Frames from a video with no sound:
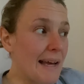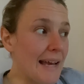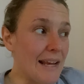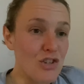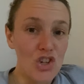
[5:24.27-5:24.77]

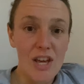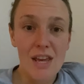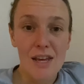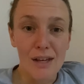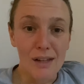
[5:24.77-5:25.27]

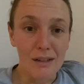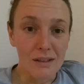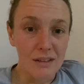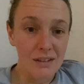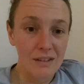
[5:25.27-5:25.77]

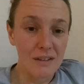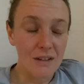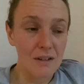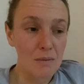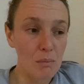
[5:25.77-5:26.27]
educating
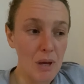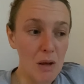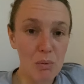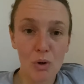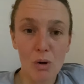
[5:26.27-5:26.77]

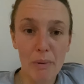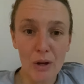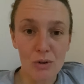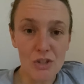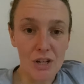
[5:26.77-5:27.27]
people
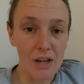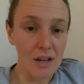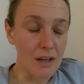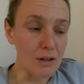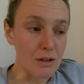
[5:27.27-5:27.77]
about it
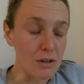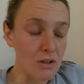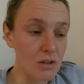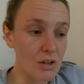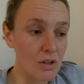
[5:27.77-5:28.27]
and
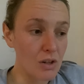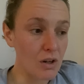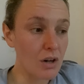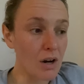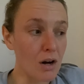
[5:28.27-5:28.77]

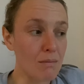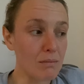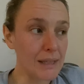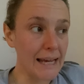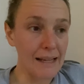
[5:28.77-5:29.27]

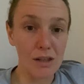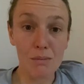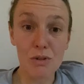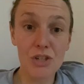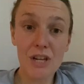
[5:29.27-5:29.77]
letting
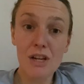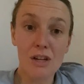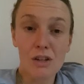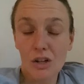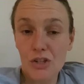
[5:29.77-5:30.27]
them
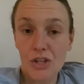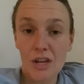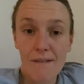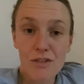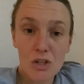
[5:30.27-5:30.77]
see, because it
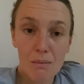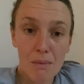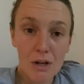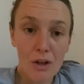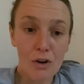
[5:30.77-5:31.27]
gives them
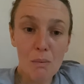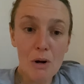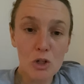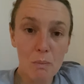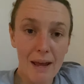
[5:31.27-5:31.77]
another
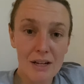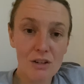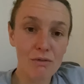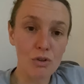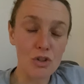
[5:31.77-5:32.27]

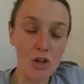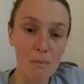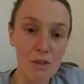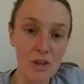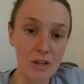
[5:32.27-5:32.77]
perspective on
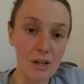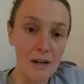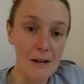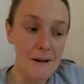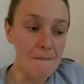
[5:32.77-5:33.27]
something
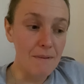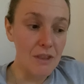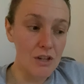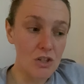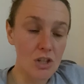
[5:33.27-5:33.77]

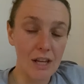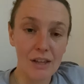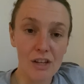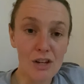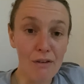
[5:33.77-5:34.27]
that's
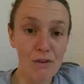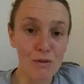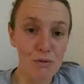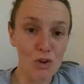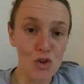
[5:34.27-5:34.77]
slightly
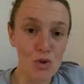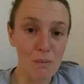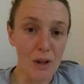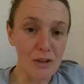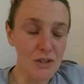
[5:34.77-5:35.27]
different for
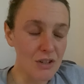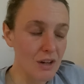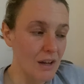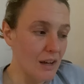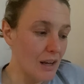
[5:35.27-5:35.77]
humans.
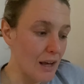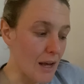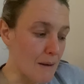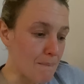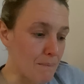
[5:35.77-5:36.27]

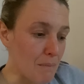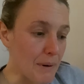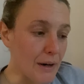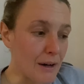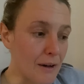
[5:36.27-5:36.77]

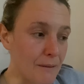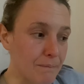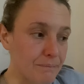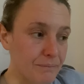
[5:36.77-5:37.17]
But